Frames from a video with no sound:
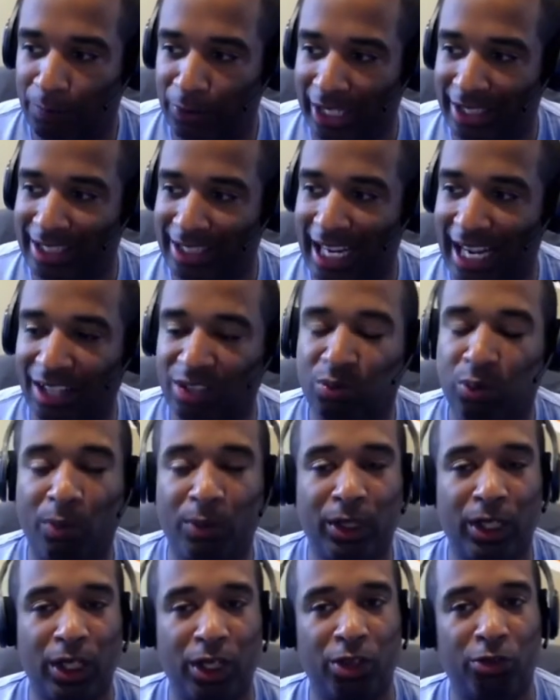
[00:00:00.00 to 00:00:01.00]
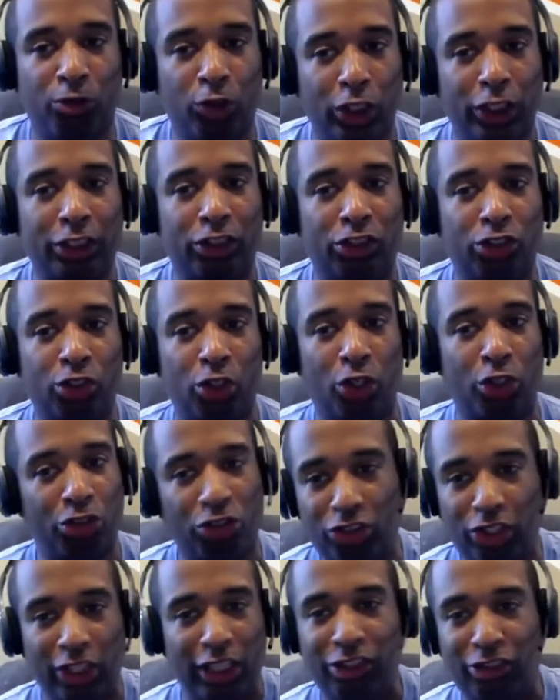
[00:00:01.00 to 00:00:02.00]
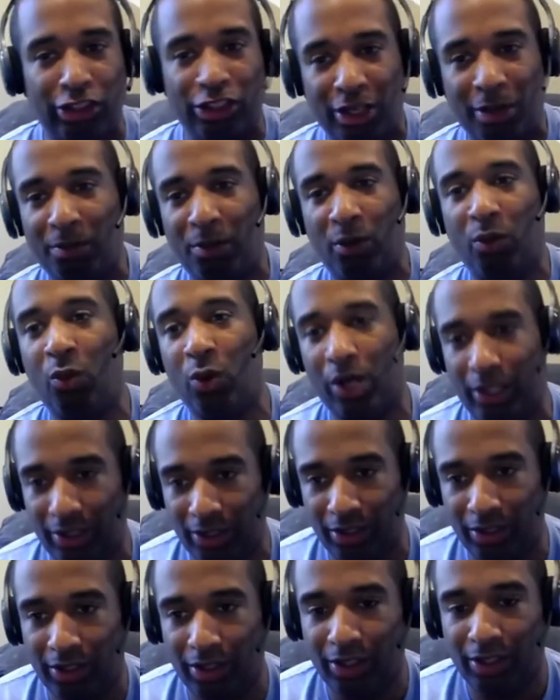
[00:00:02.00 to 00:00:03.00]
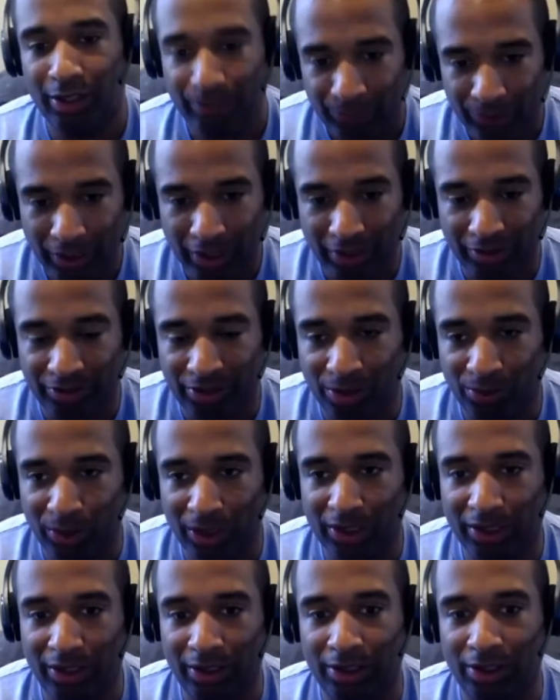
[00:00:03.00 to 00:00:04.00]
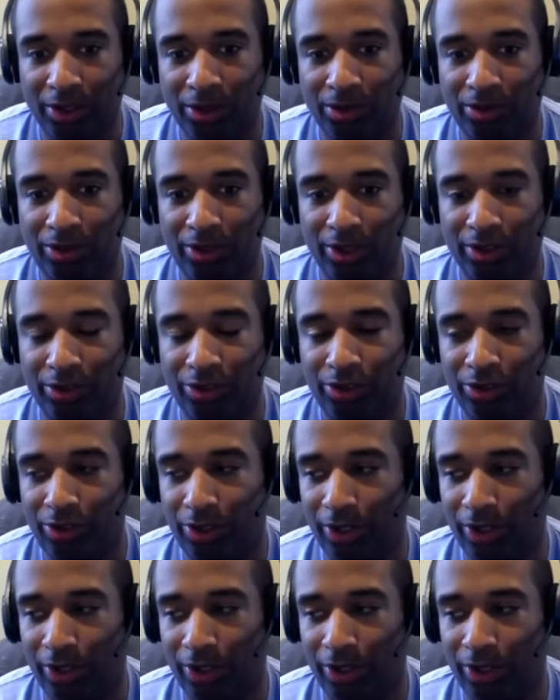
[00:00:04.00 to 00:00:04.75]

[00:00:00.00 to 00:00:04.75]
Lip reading: And that's when we're going to really start season number 1 of the weekly dosage. So